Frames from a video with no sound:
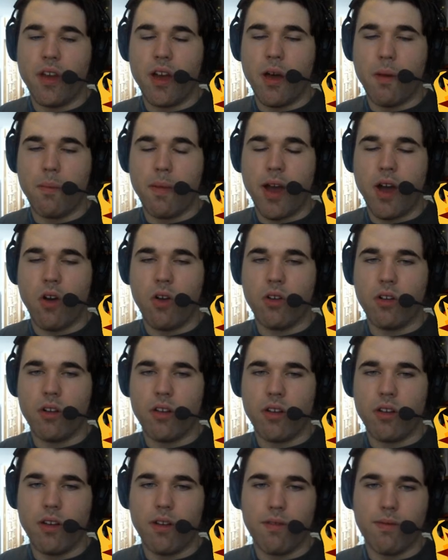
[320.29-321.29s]

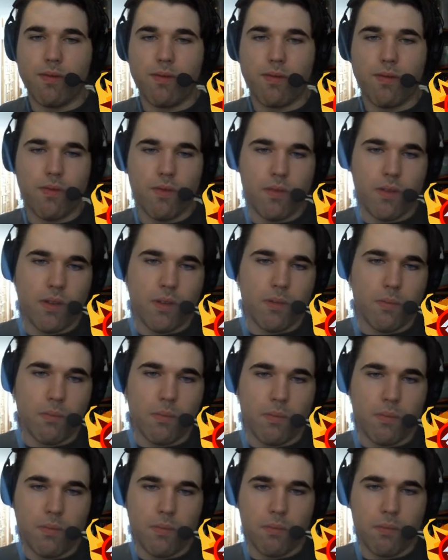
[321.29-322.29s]
amount of
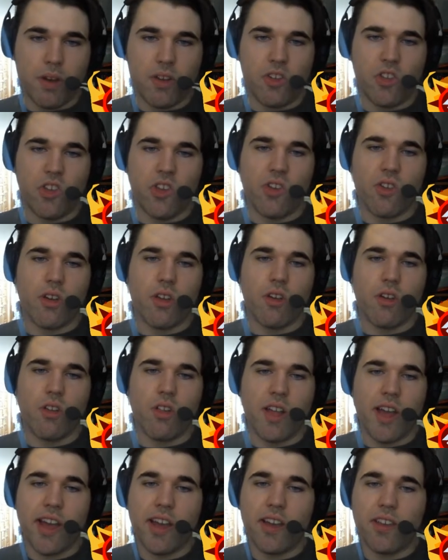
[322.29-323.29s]

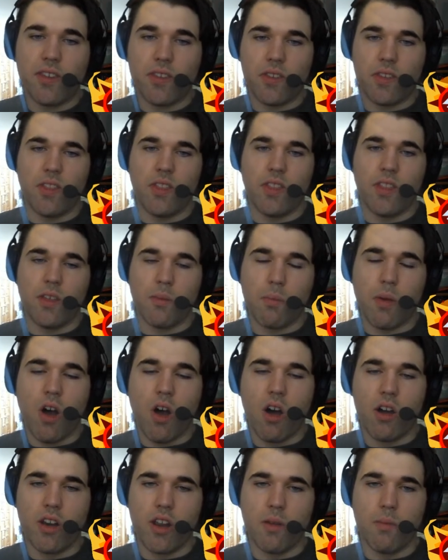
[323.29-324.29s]
material as the
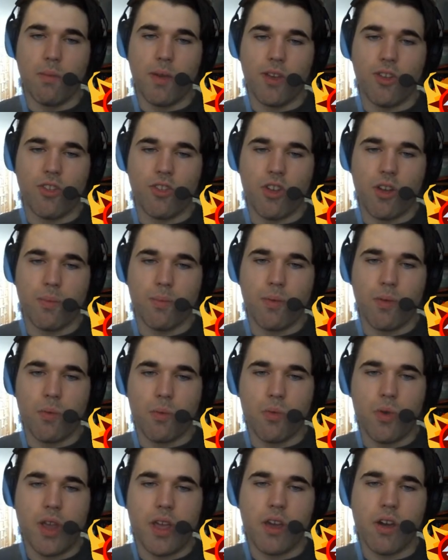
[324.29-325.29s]
pawn and bishop
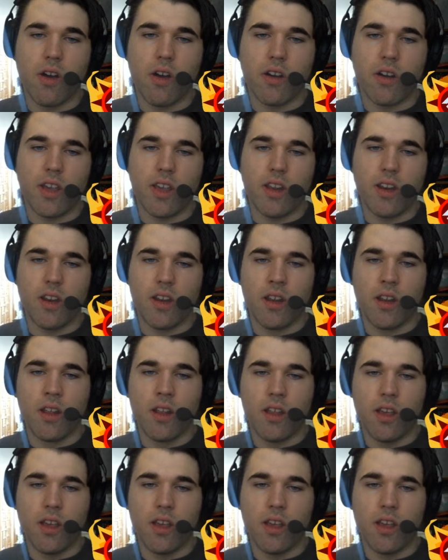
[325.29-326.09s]
regarding